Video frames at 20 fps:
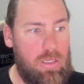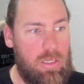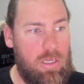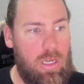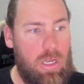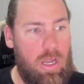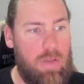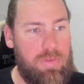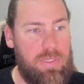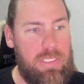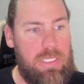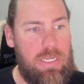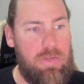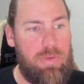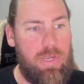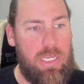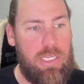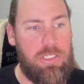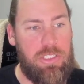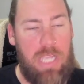Obviously,
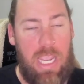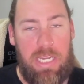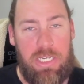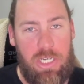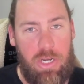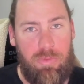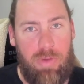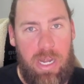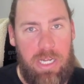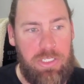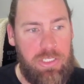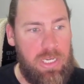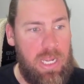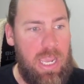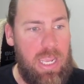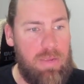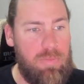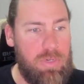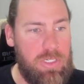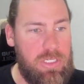we can change our ranger
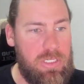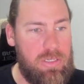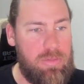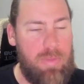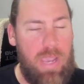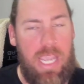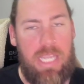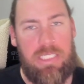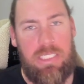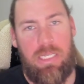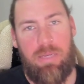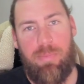name, which is amazing.